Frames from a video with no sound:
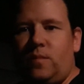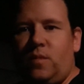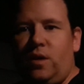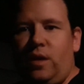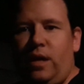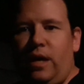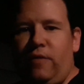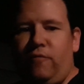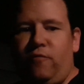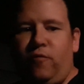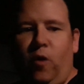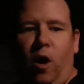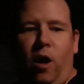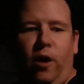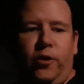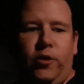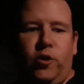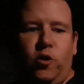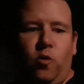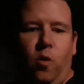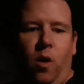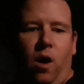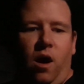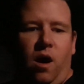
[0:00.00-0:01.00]
And for all
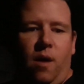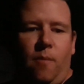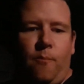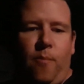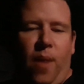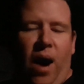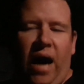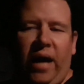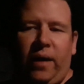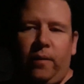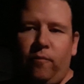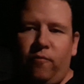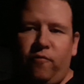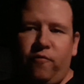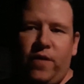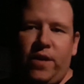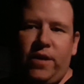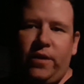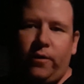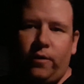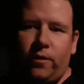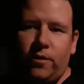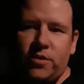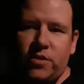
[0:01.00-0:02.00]
you bottom
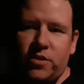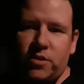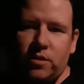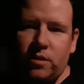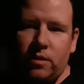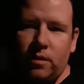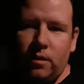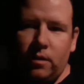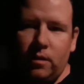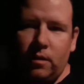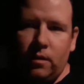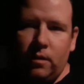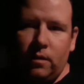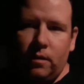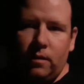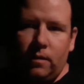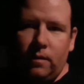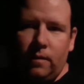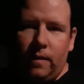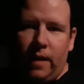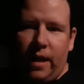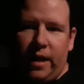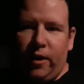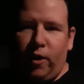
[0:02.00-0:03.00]
feeders
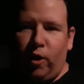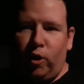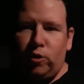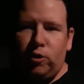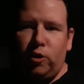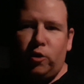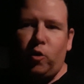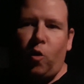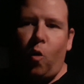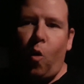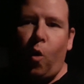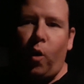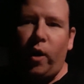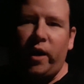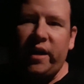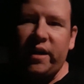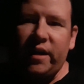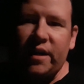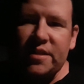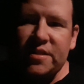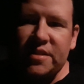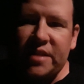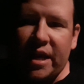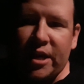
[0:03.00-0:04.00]
and her little
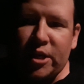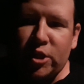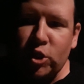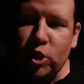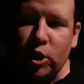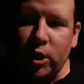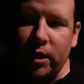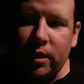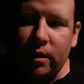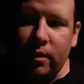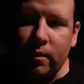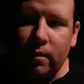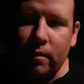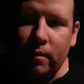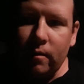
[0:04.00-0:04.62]
organization